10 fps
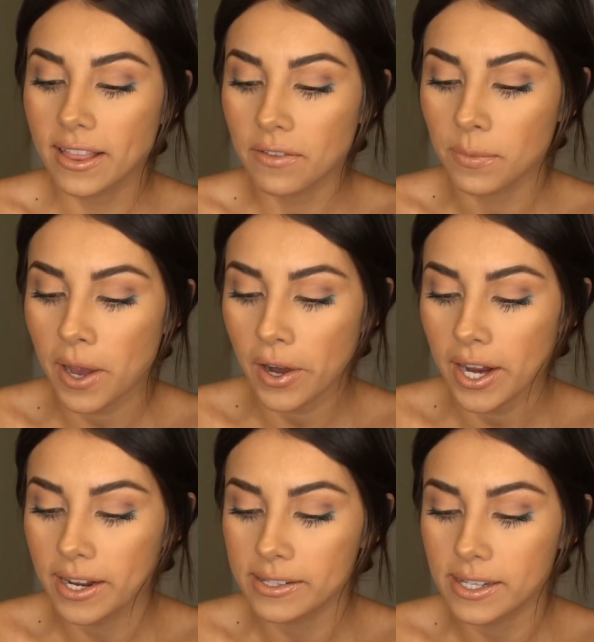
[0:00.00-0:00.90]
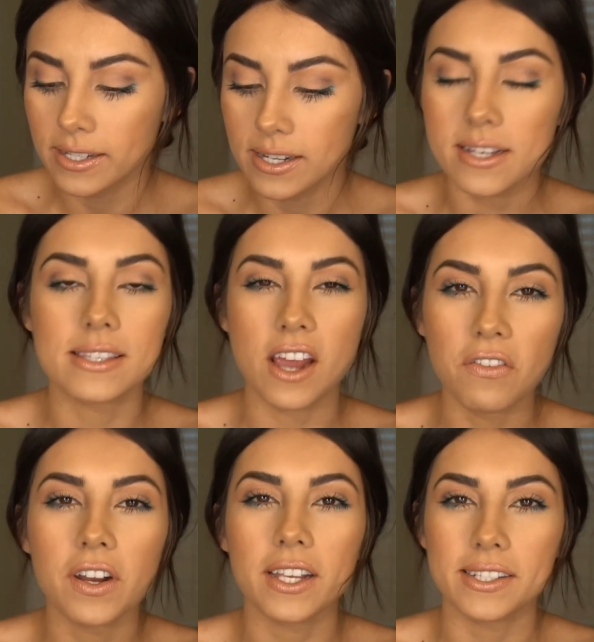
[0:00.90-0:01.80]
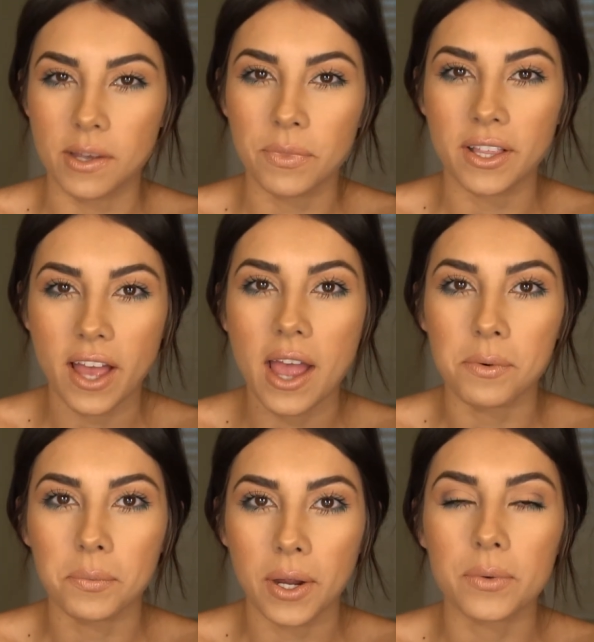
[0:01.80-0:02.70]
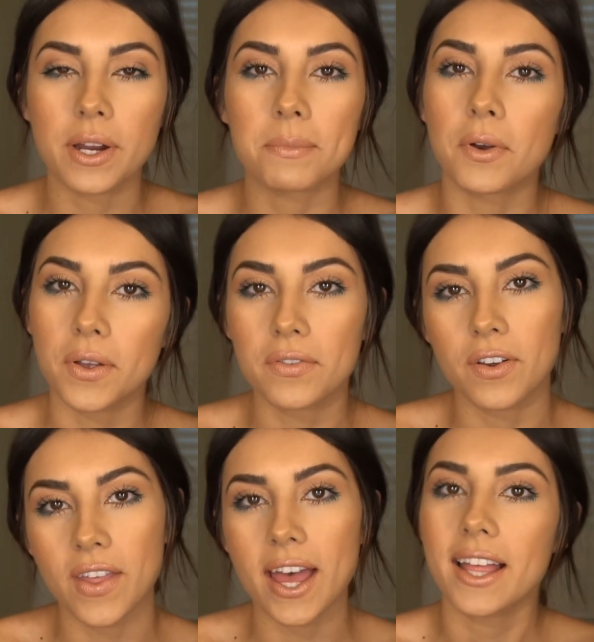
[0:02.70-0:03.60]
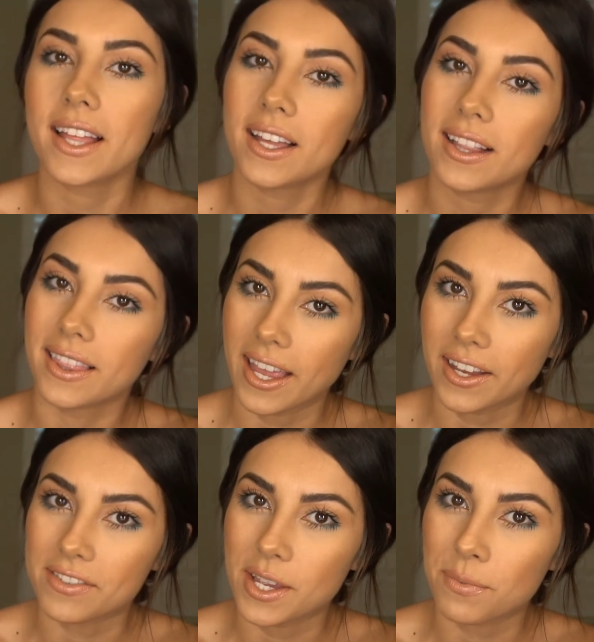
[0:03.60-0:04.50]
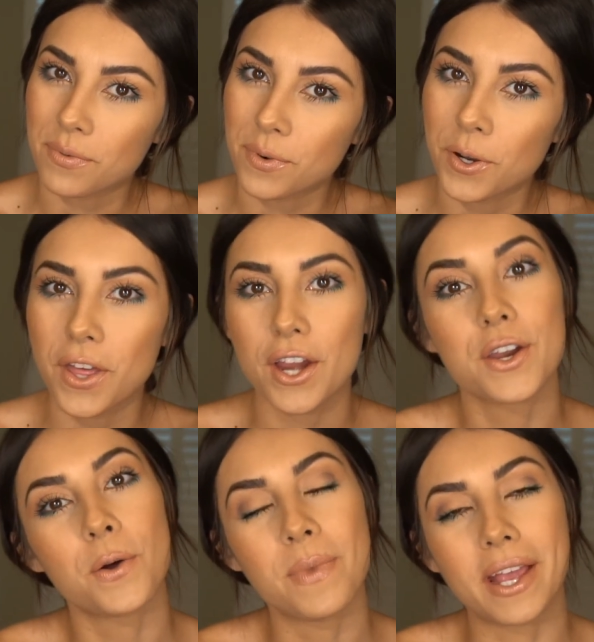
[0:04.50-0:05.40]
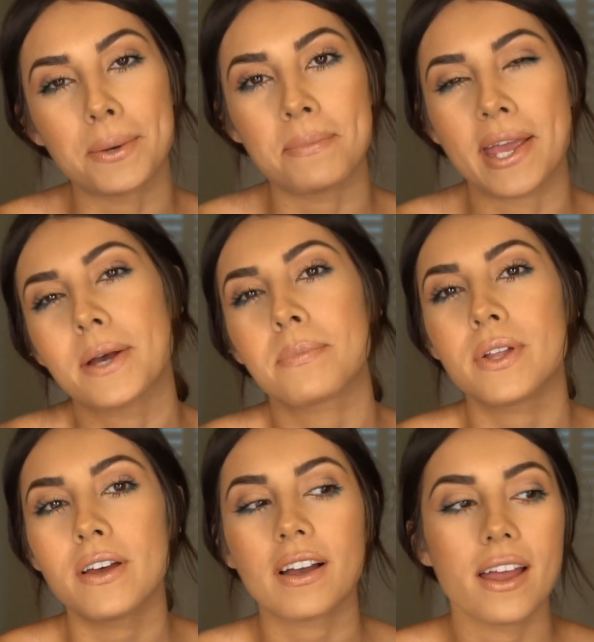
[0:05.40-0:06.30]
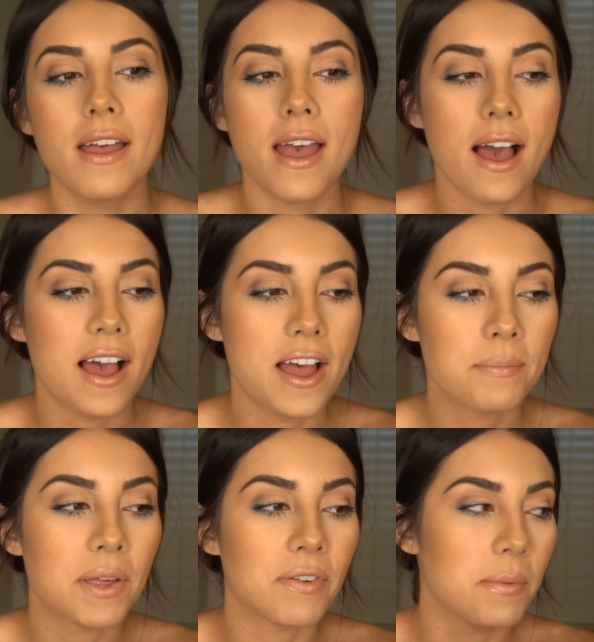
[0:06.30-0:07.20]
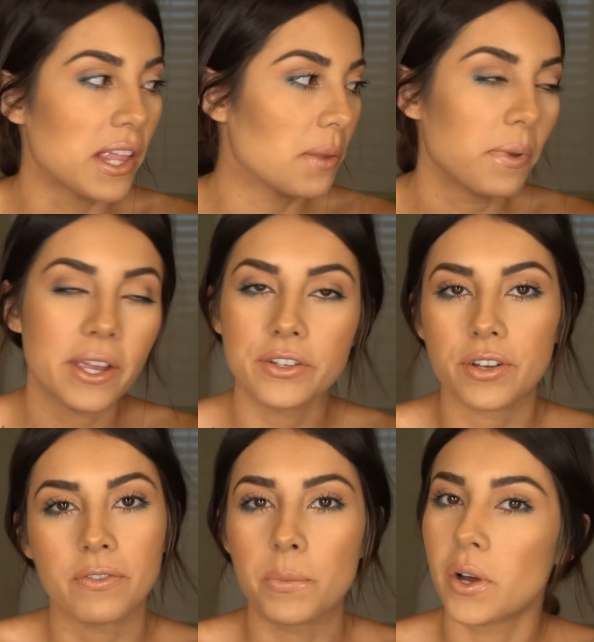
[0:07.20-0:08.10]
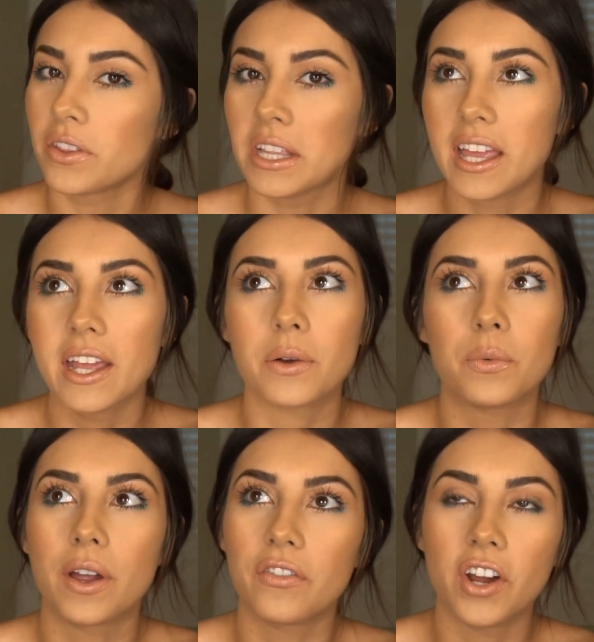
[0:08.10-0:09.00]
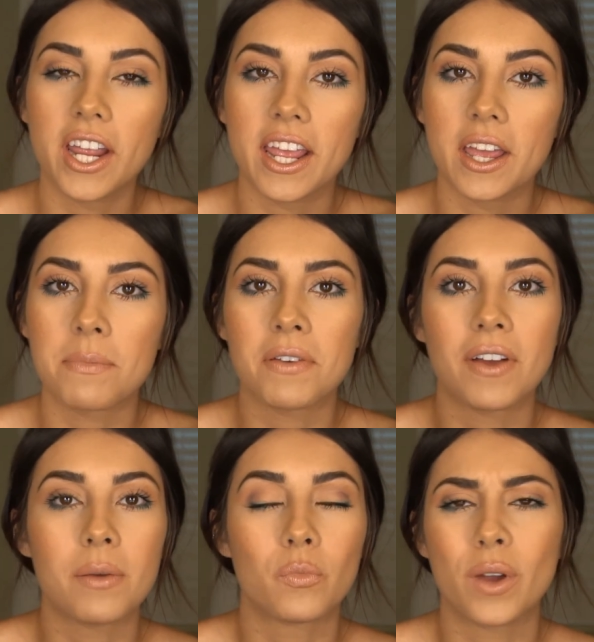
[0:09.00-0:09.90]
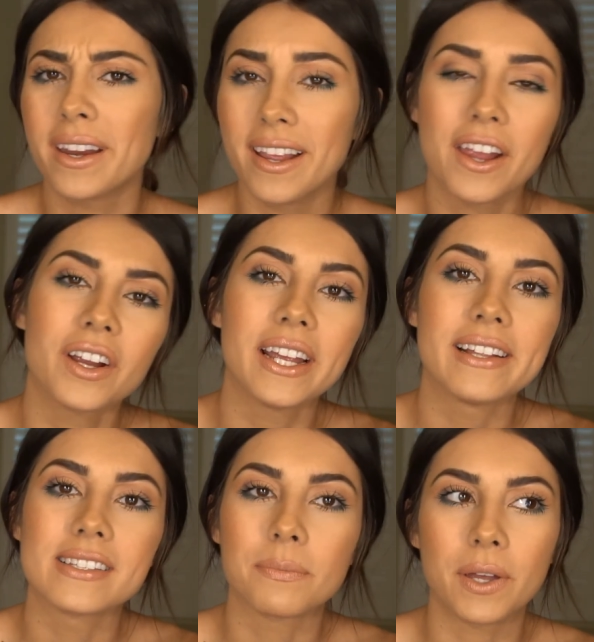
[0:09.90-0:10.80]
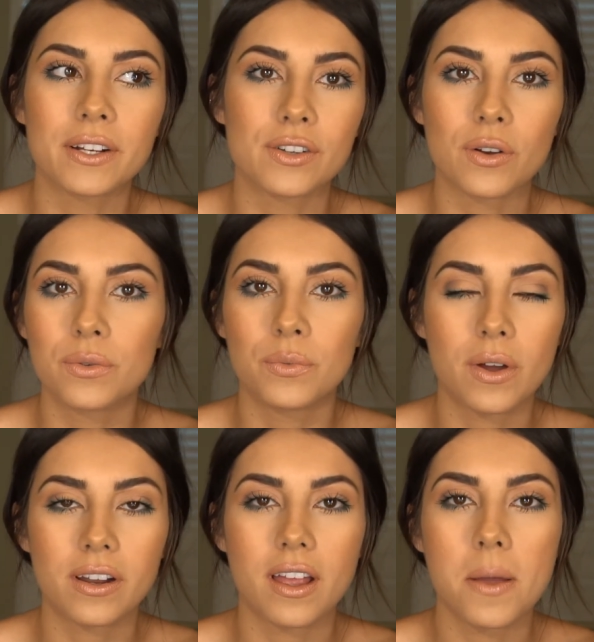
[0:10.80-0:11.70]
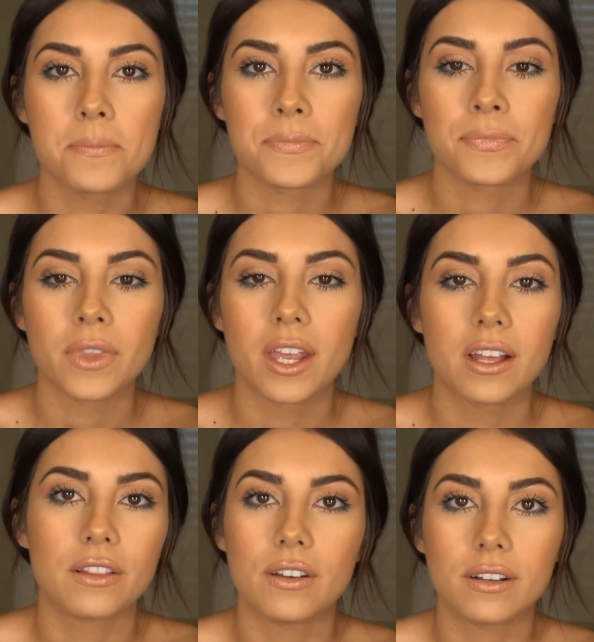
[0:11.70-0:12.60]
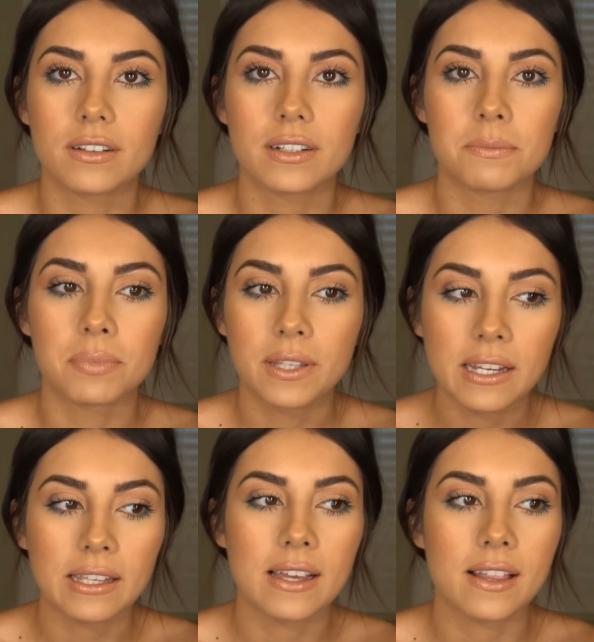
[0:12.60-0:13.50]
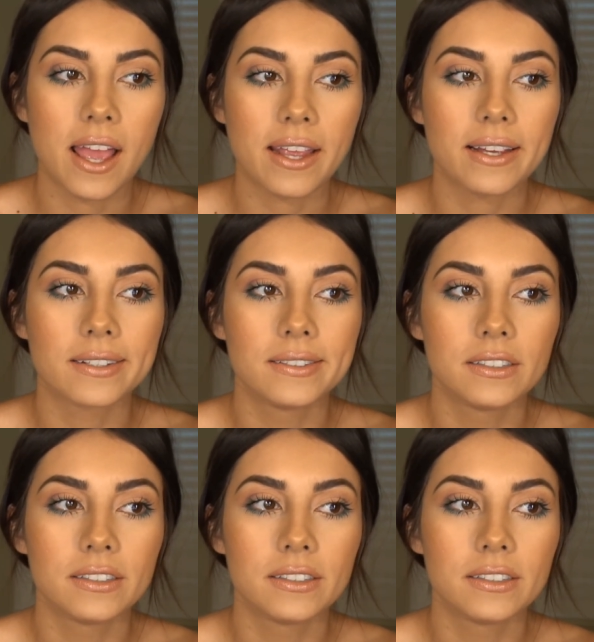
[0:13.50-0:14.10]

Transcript: love about it is definitely something that I would wear when I'm going for that, like I've said before, that no makeup look. If I'm at the beach, if I'm on the lake, wherever I am, if I'm running errands, but don't want to look completely like